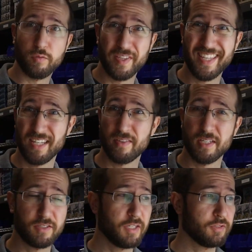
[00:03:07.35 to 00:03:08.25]
if we think of
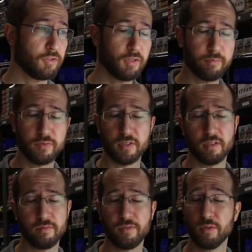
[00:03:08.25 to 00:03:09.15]
this in terms
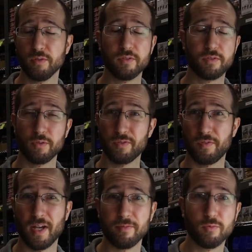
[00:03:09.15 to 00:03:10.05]
of those
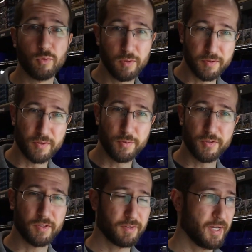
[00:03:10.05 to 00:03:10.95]
5 rules, those
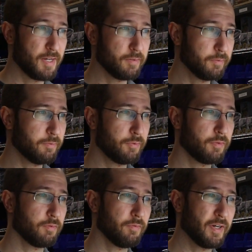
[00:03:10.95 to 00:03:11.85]
are kind
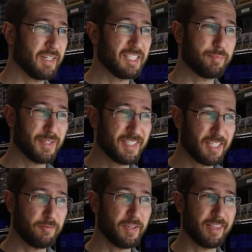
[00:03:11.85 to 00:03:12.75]
of very
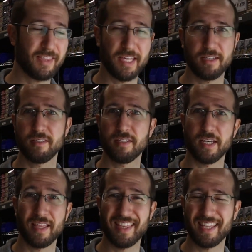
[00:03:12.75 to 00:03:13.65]
specific things,
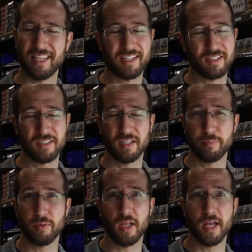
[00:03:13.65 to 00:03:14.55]
and I think that doesn't
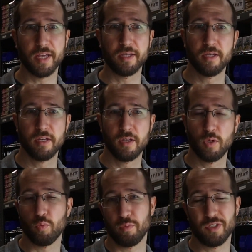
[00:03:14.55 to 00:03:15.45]
apply
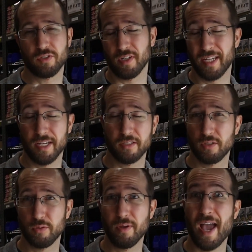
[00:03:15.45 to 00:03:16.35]
when we start getting
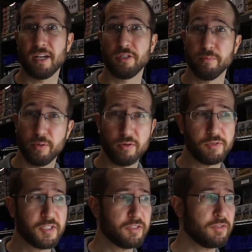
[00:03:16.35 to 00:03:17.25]
to action
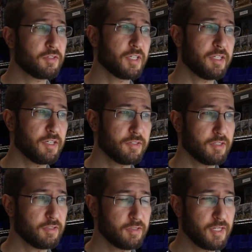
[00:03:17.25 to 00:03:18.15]
poses. It
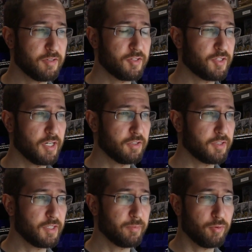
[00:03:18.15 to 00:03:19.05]
doesn't
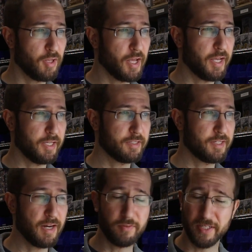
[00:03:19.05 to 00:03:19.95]
necessarily apply
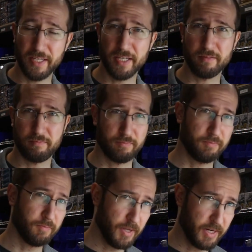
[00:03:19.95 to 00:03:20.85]
to every kit.
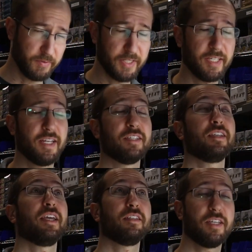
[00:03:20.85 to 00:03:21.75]
Not every kit has a
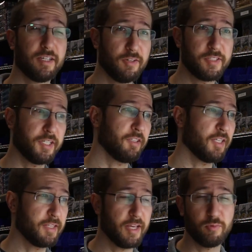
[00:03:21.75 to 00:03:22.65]
head that can
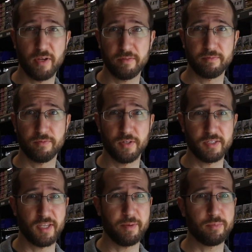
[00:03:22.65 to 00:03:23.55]
articulate that way. For
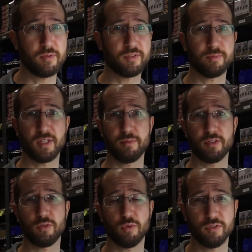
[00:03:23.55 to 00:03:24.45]
example, sometimes
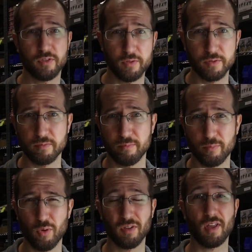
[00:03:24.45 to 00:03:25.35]
the torso is
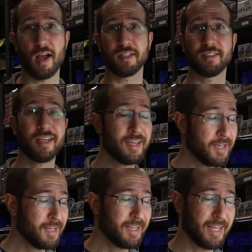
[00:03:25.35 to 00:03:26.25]
more locked
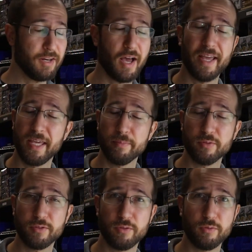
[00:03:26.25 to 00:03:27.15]
and not
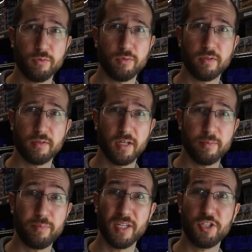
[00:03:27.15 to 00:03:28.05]
able to
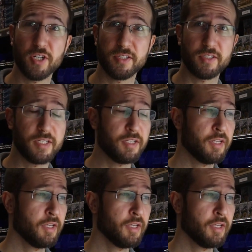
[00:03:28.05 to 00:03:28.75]
be adjusted.